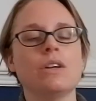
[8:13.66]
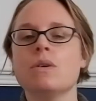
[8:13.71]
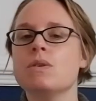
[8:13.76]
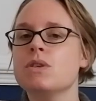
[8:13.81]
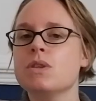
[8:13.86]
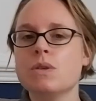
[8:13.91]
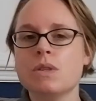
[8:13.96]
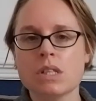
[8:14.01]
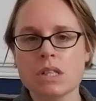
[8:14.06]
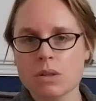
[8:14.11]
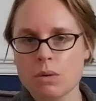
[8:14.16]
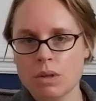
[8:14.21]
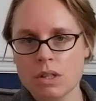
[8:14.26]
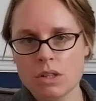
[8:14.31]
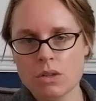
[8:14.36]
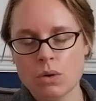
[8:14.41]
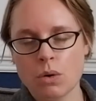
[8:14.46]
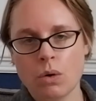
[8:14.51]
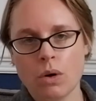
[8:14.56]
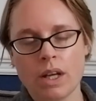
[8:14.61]
Susan's
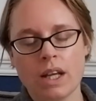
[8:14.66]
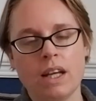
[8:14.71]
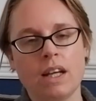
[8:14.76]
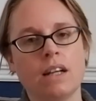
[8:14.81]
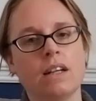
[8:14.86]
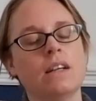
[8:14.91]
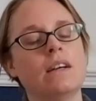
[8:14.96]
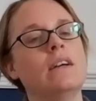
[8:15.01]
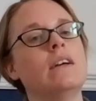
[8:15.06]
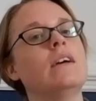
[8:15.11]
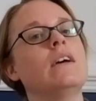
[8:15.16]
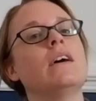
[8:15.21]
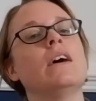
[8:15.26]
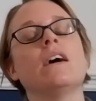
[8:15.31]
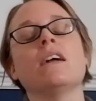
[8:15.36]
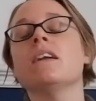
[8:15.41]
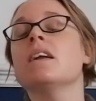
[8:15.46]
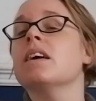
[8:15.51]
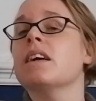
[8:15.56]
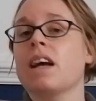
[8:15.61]
going talking,
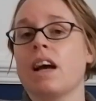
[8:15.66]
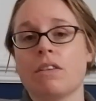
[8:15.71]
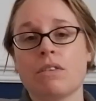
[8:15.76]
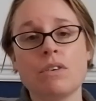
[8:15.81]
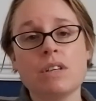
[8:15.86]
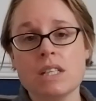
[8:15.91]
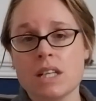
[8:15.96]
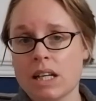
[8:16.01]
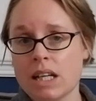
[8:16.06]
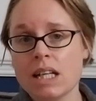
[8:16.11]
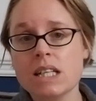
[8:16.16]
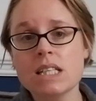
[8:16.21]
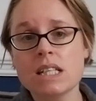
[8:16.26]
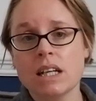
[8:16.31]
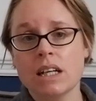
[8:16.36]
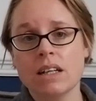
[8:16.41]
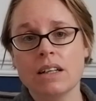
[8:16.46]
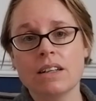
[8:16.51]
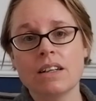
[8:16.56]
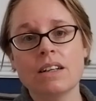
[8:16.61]
Katherine's are
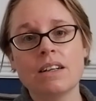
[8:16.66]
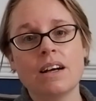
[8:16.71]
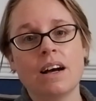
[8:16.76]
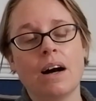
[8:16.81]
listening,